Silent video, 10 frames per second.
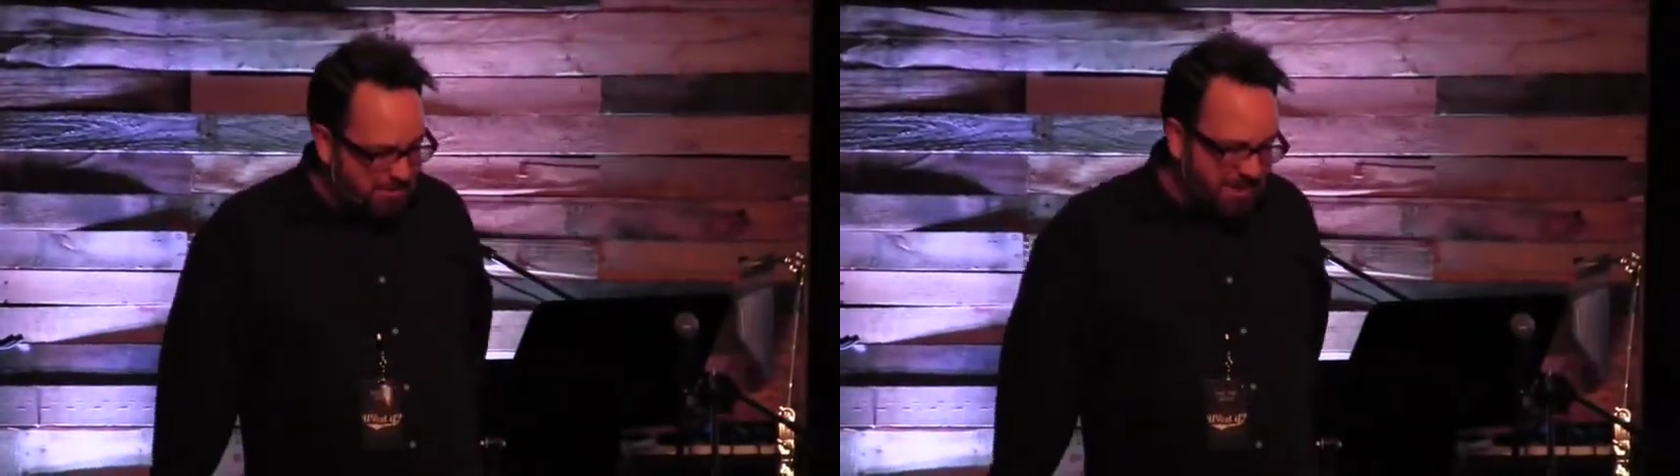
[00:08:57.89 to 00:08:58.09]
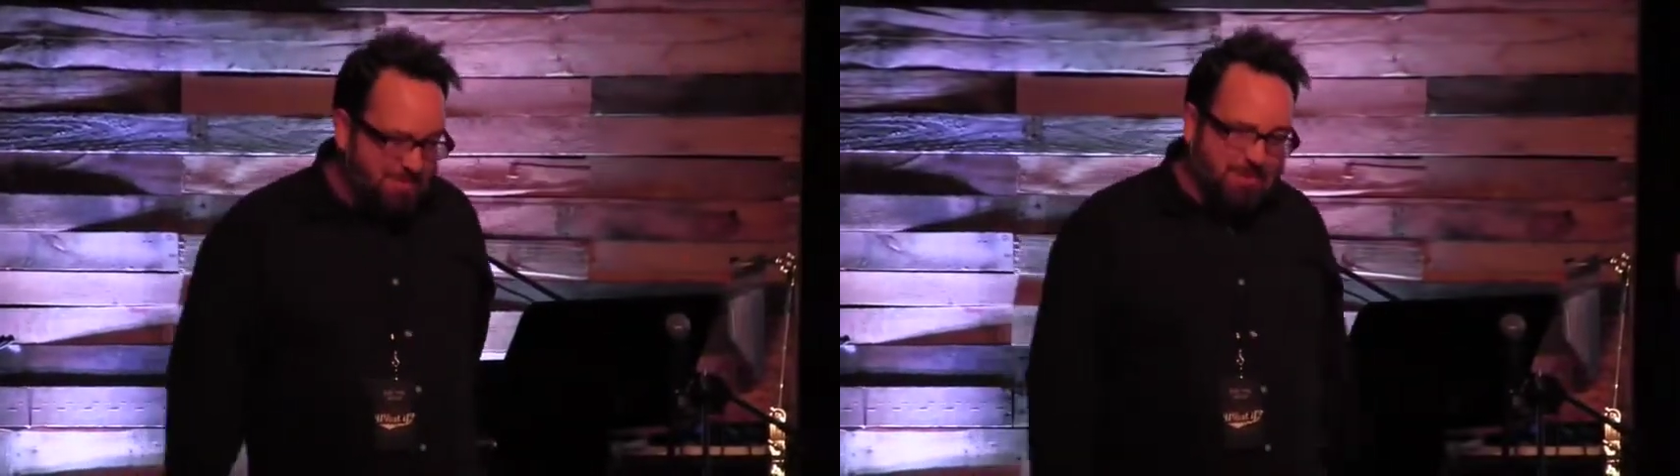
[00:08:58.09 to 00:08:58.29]

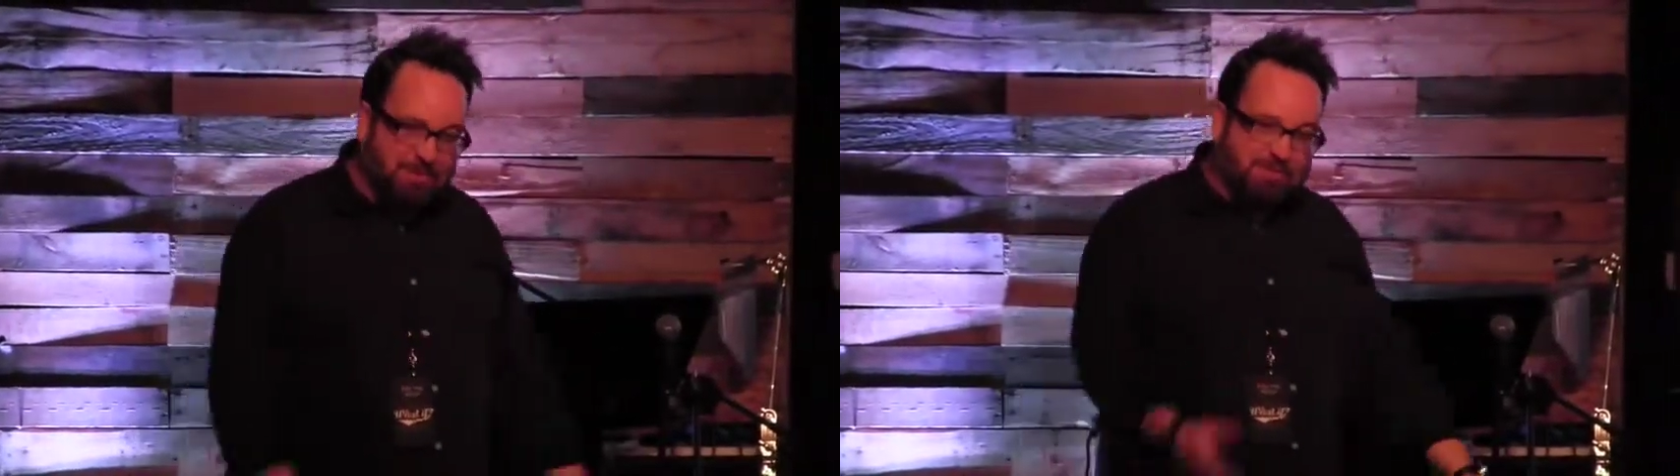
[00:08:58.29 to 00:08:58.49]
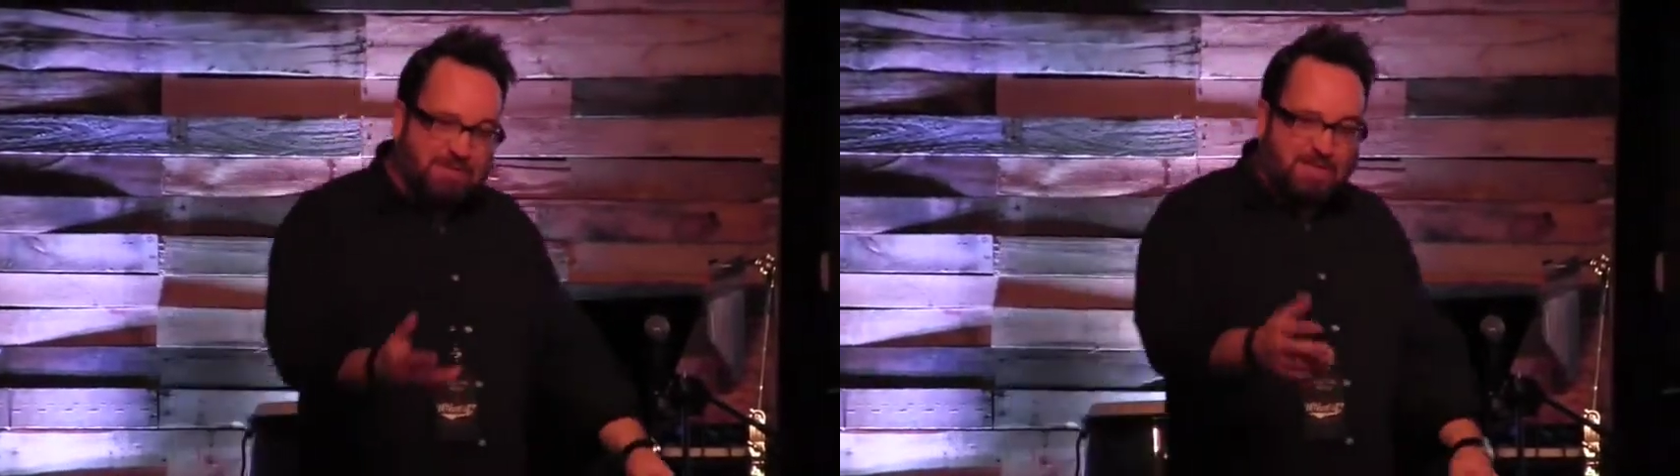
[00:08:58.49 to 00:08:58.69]
We came home
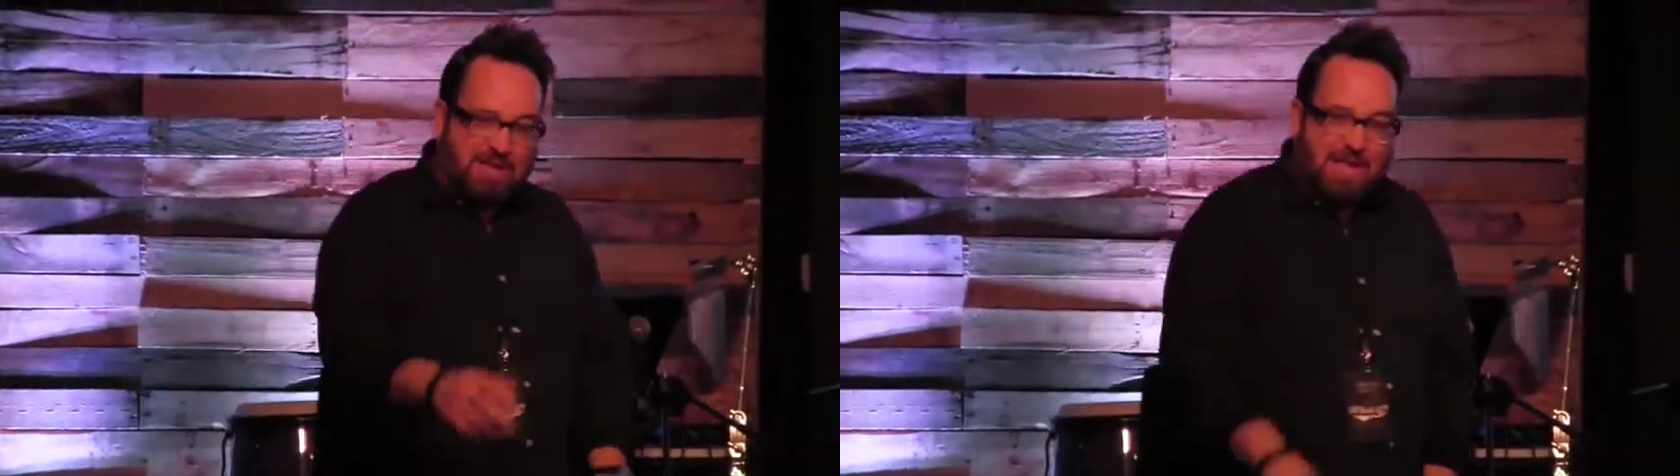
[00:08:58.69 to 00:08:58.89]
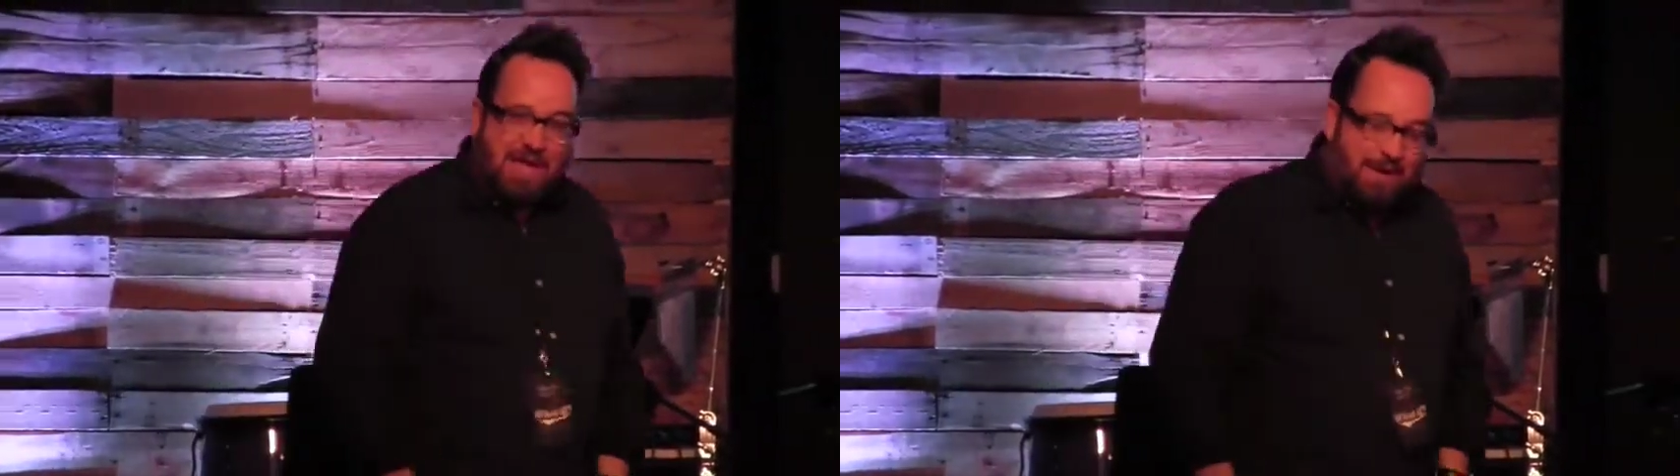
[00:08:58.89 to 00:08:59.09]
to visit,
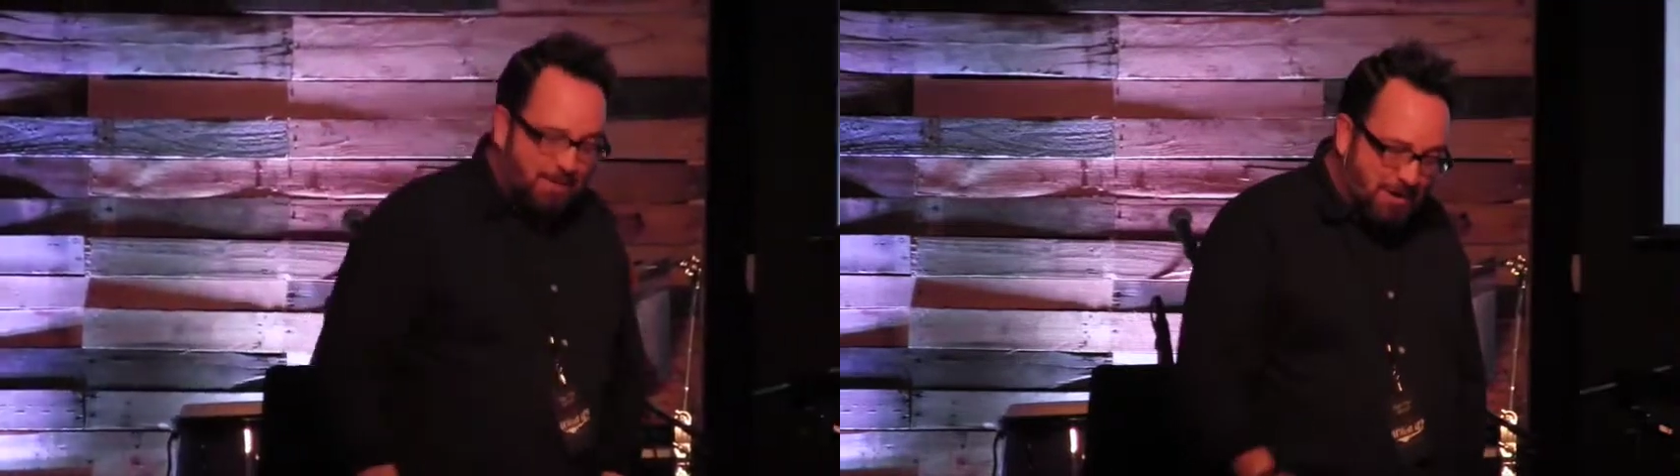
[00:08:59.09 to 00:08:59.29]
and I